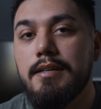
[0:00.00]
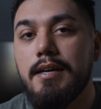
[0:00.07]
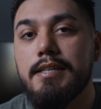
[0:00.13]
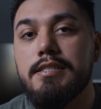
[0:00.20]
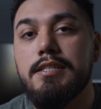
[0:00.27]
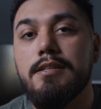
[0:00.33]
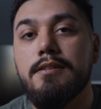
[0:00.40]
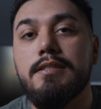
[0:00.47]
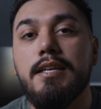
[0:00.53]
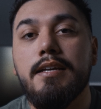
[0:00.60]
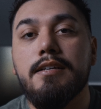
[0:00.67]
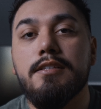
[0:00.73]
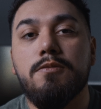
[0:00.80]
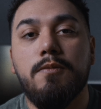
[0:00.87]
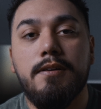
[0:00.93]
I still
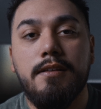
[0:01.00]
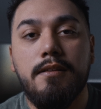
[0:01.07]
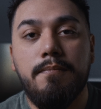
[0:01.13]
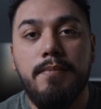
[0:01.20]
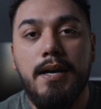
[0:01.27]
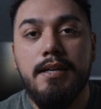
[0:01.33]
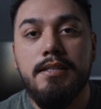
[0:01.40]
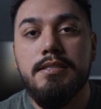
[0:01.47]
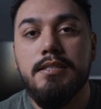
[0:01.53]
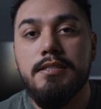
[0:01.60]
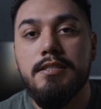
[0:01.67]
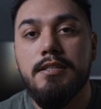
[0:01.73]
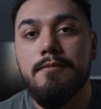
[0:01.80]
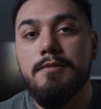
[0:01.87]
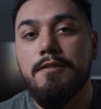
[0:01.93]
think it's one of the best
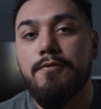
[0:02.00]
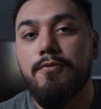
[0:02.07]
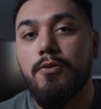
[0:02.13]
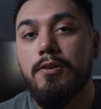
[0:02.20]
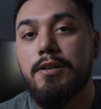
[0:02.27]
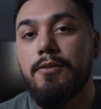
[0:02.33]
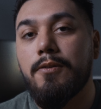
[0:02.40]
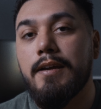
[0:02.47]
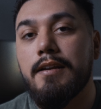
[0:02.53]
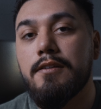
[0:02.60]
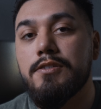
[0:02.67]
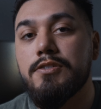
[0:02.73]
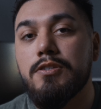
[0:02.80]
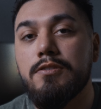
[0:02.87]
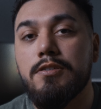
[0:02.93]
systems for
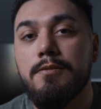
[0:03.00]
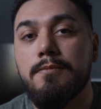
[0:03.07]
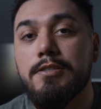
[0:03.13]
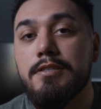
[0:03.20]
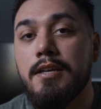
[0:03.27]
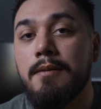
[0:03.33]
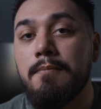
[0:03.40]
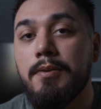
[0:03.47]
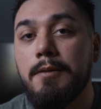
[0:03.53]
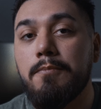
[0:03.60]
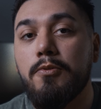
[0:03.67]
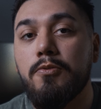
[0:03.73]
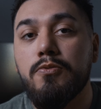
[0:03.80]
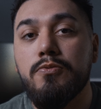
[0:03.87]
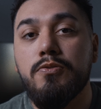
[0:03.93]
creators, YouTubers, and
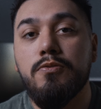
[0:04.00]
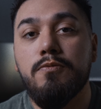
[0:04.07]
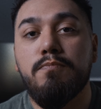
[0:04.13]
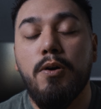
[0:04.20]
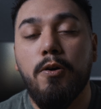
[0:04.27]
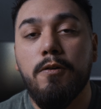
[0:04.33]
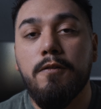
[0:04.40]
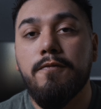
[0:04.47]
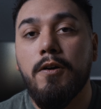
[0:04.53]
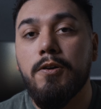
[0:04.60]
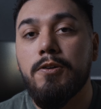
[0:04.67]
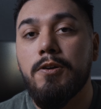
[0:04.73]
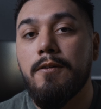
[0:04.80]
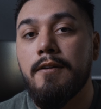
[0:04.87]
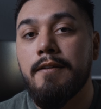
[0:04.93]
people who do both
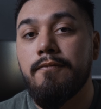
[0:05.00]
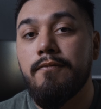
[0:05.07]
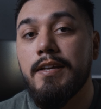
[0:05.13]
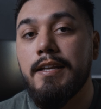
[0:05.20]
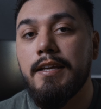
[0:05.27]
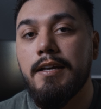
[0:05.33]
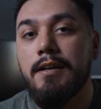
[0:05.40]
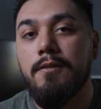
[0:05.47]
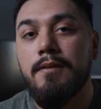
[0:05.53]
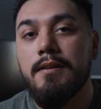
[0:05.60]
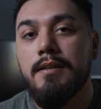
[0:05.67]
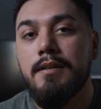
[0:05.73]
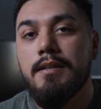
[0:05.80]
photo and video.